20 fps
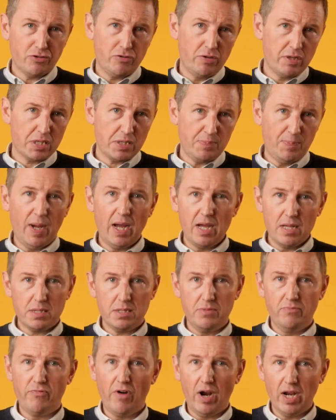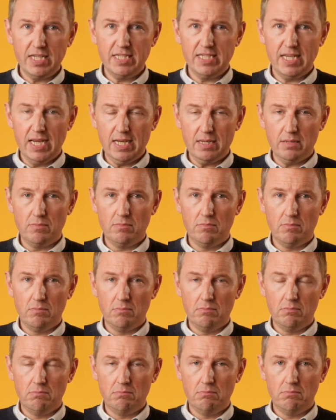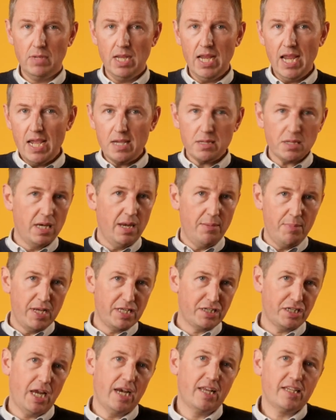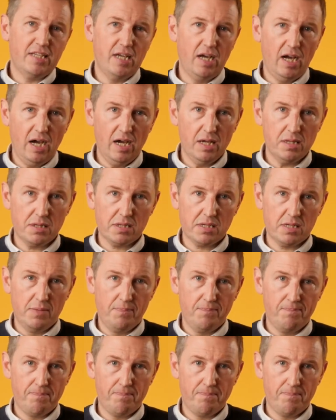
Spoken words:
to inspire some writing. Here's an image and a task.